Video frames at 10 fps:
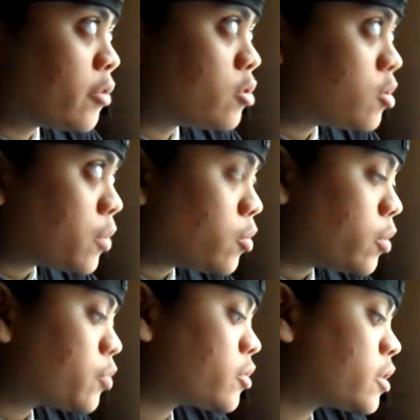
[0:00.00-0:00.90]
area on
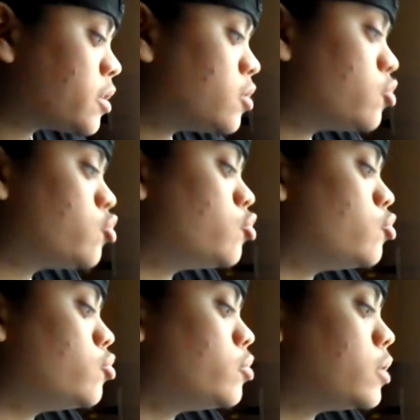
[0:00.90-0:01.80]
my website
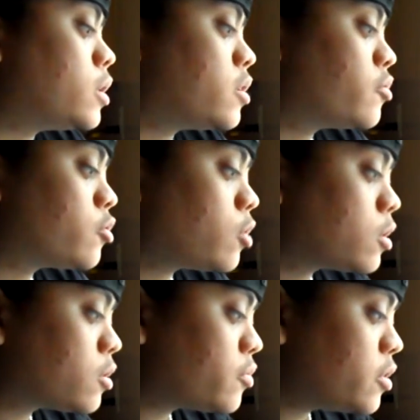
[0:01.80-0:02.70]
to
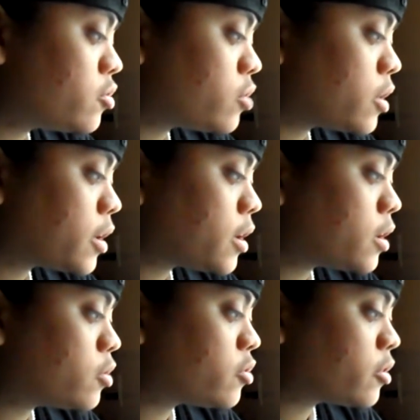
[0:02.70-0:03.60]
photography, so
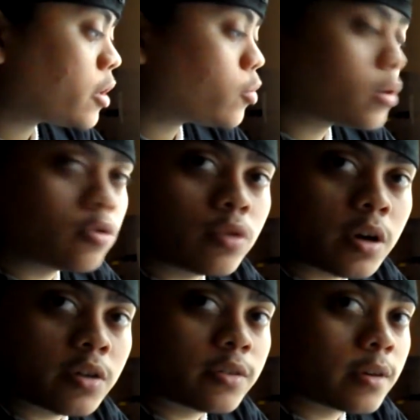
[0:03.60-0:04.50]
that way you
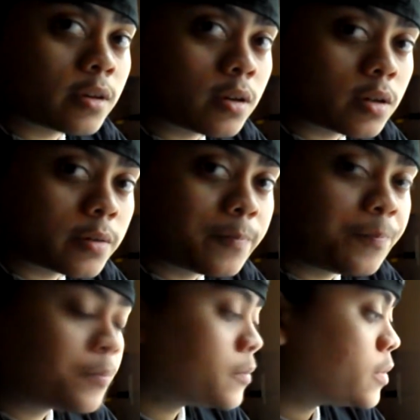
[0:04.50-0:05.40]
guys can
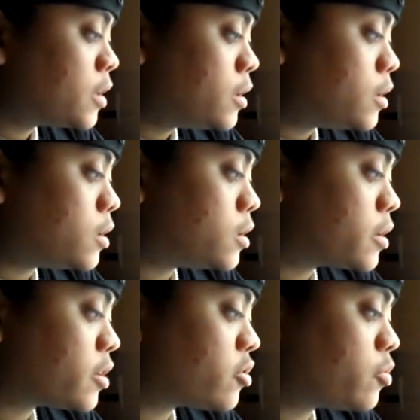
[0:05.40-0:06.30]

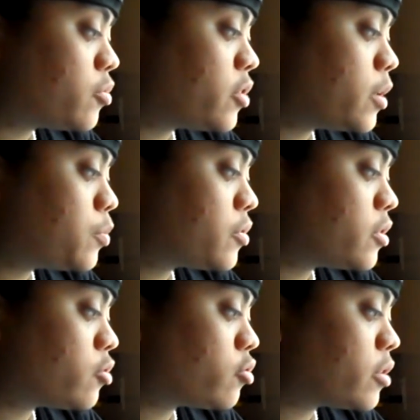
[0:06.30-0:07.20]
get some
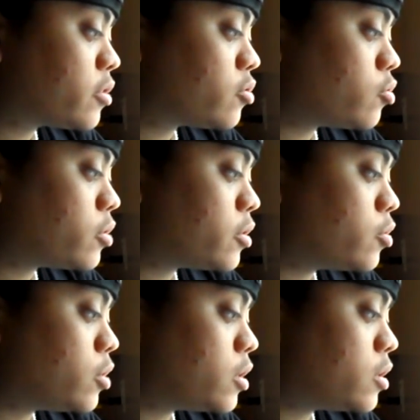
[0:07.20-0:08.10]
tips and tricks
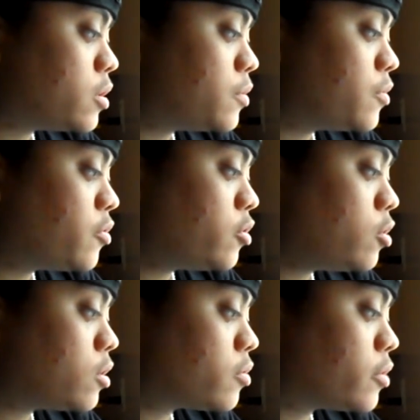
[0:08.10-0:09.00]
on
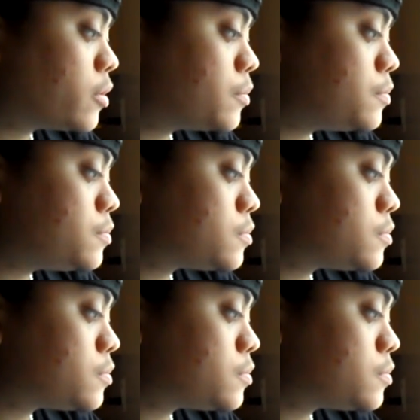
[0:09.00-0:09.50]
photography.